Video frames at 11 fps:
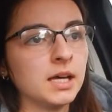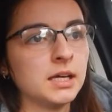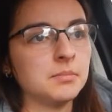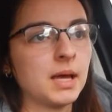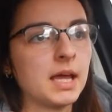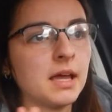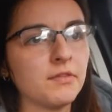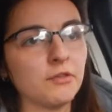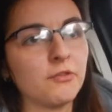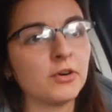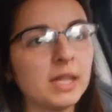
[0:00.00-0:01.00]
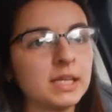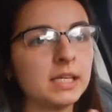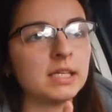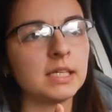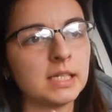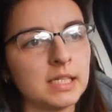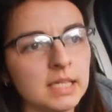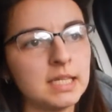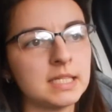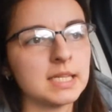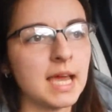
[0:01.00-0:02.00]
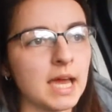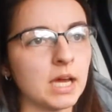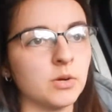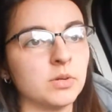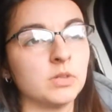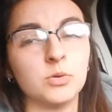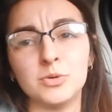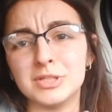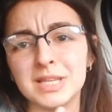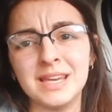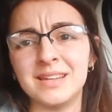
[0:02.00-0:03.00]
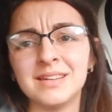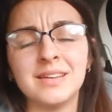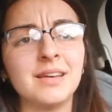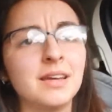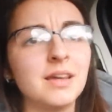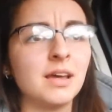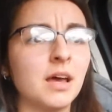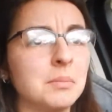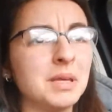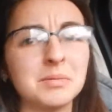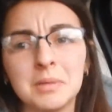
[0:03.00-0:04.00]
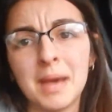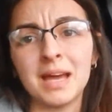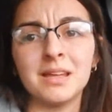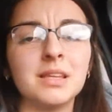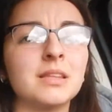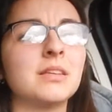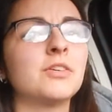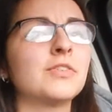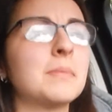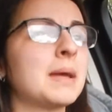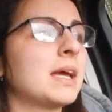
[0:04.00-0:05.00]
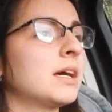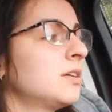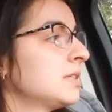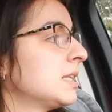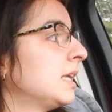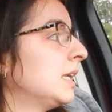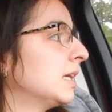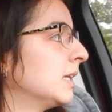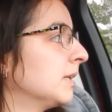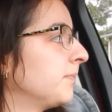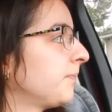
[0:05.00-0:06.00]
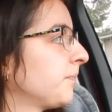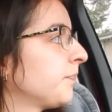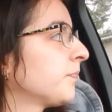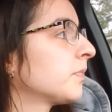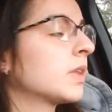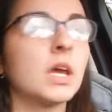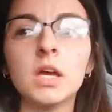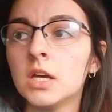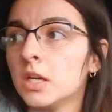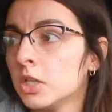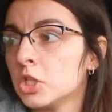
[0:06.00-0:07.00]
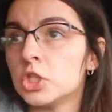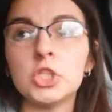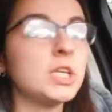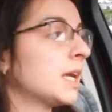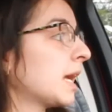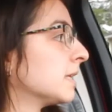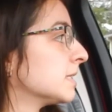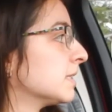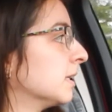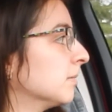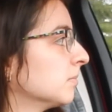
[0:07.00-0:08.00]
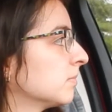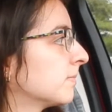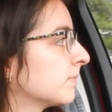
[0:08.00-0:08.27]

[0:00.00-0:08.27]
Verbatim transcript: Um, I have a friend in town who's like maybe a mile from my house and she has some